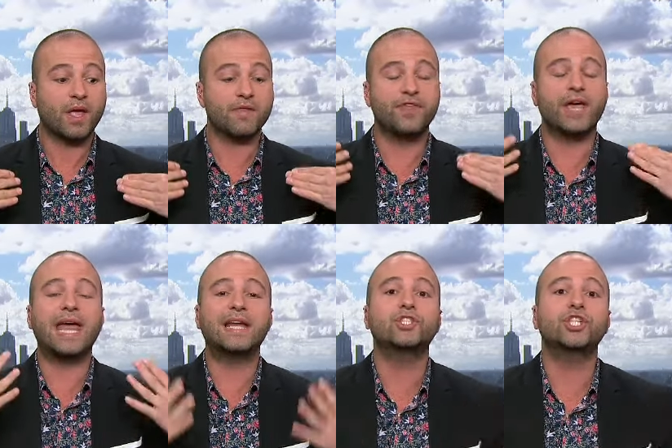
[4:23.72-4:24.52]
the
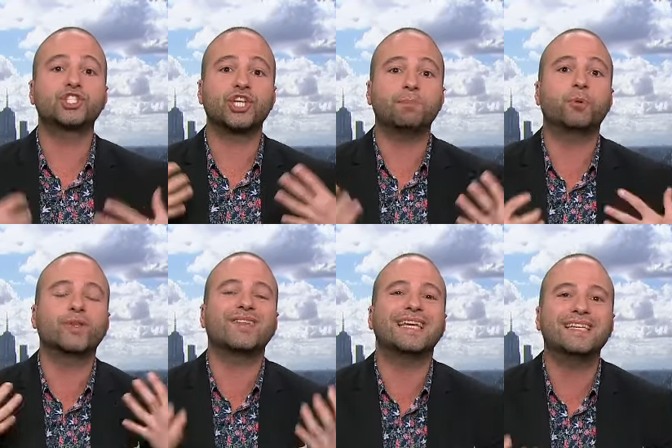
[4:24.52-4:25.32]
energy she
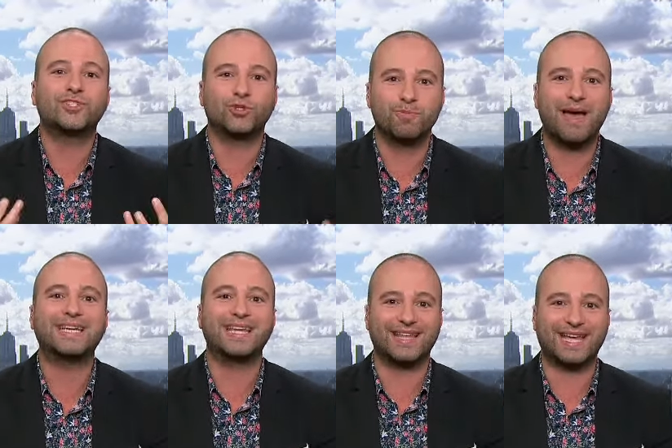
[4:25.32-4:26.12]
puts into
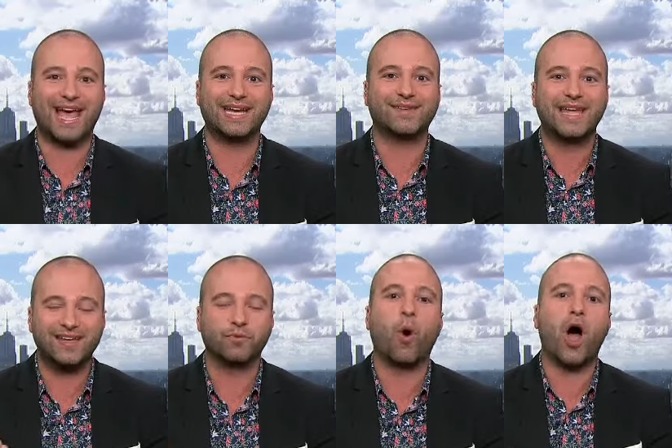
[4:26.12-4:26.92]
making the cakes
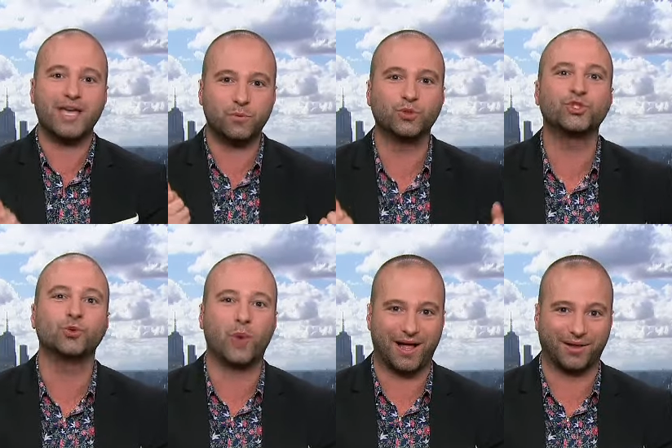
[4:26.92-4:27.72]
is why it will do
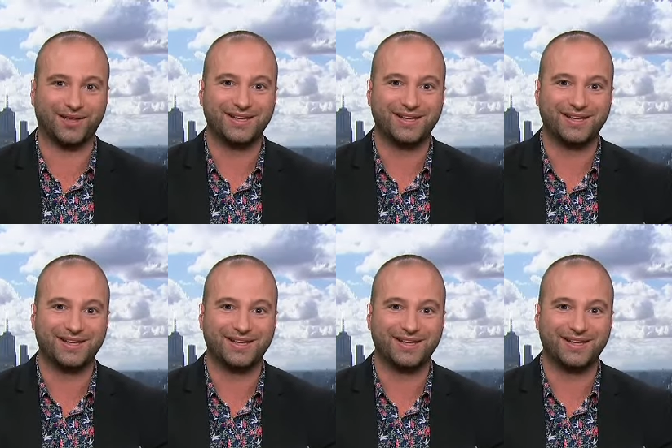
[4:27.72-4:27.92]
well.